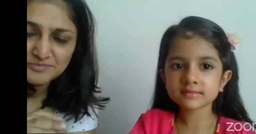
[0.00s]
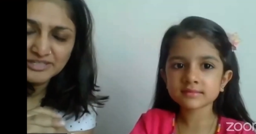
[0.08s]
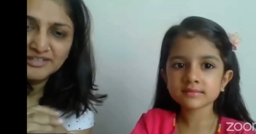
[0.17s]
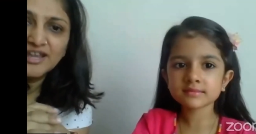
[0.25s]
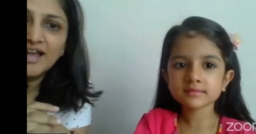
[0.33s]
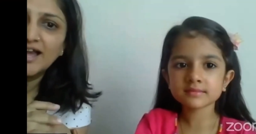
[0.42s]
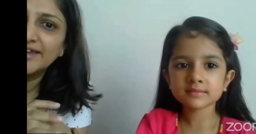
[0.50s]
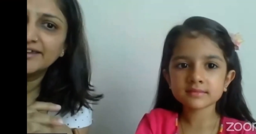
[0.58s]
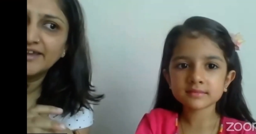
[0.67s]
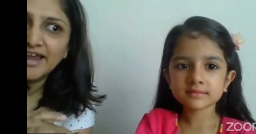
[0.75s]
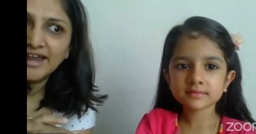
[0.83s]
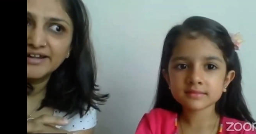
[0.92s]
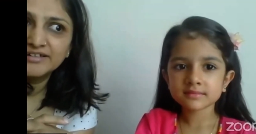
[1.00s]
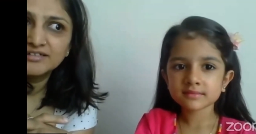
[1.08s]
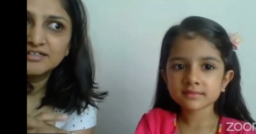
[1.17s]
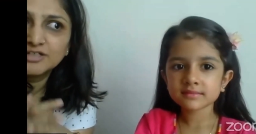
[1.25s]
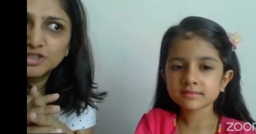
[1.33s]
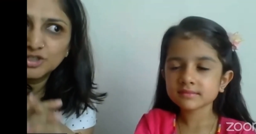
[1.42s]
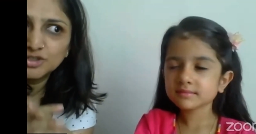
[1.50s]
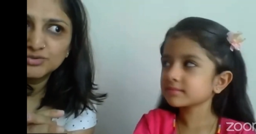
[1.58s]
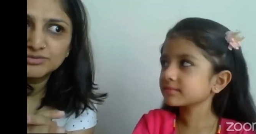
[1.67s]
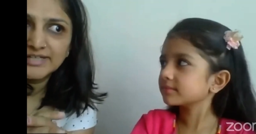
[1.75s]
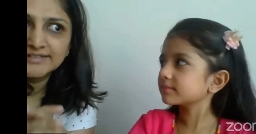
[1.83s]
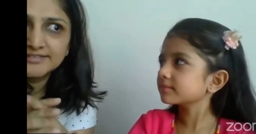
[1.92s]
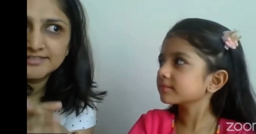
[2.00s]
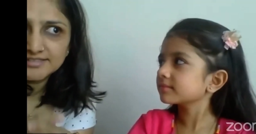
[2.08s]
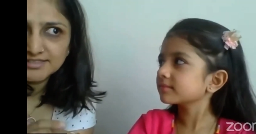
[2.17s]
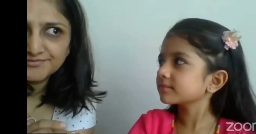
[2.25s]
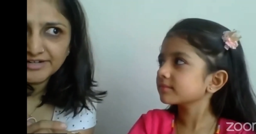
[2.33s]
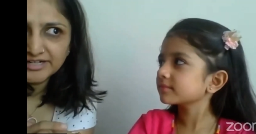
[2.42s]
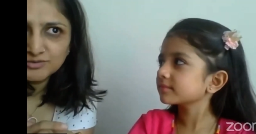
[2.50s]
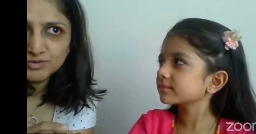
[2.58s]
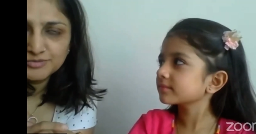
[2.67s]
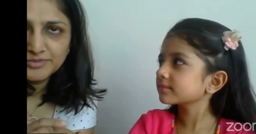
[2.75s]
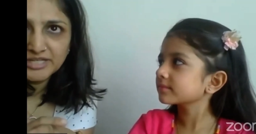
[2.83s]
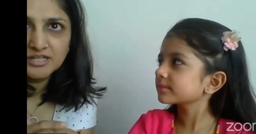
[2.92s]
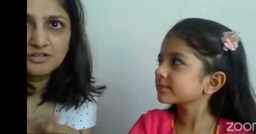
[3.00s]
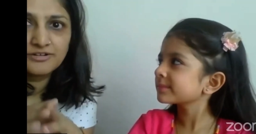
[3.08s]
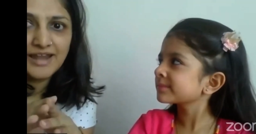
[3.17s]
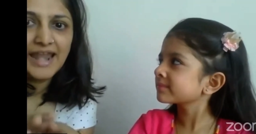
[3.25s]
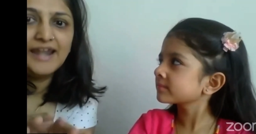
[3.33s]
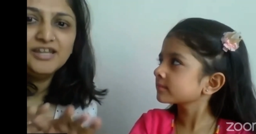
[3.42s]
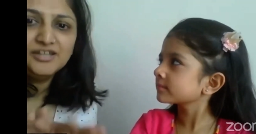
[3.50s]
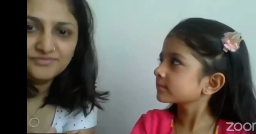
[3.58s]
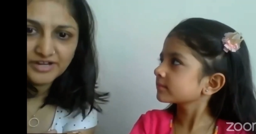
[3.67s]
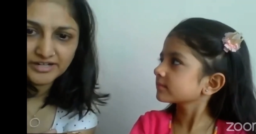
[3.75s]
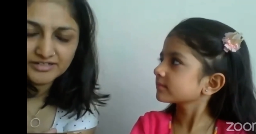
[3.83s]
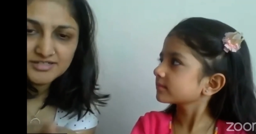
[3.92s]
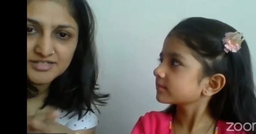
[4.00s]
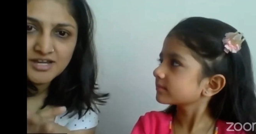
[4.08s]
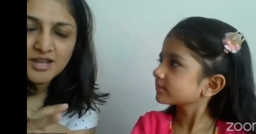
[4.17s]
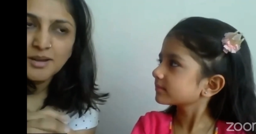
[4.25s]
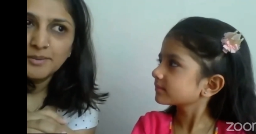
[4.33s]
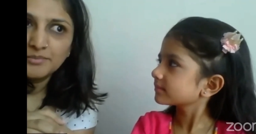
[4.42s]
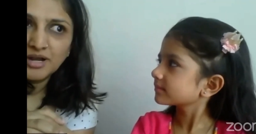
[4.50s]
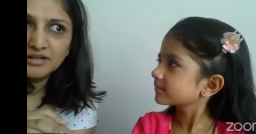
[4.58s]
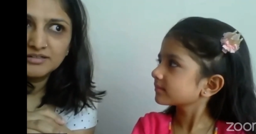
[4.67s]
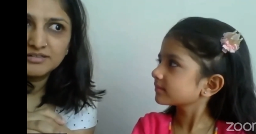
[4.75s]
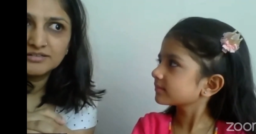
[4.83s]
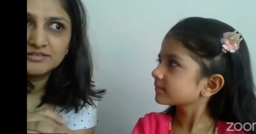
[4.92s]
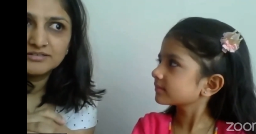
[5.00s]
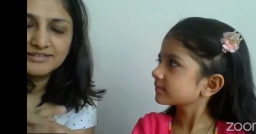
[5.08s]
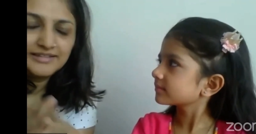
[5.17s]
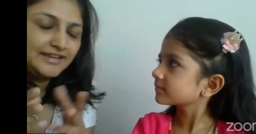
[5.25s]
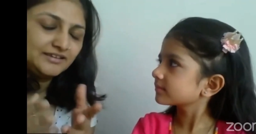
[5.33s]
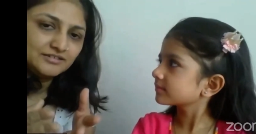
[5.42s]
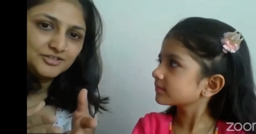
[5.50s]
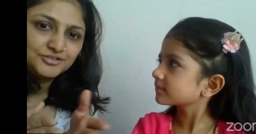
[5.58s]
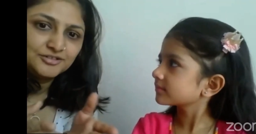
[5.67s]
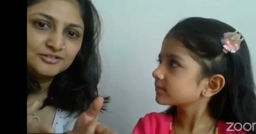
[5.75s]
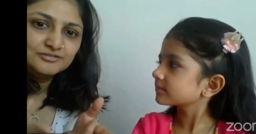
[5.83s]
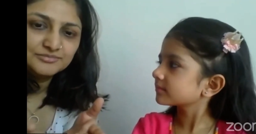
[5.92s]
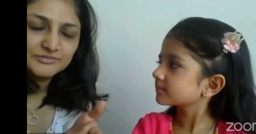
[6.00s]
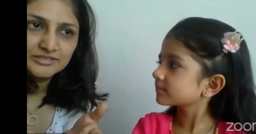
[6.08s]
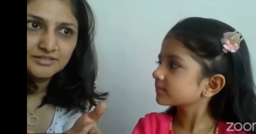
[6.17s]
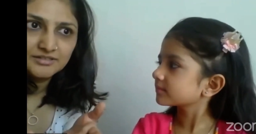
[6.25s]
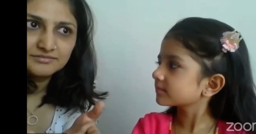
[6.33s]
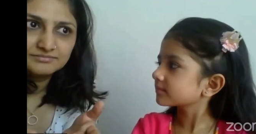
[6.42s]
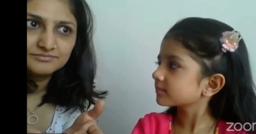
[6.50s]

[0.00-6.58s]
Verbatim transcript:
Speaker 1: me, I had a clue that this event would be a grand event, but uh, like you know, uh,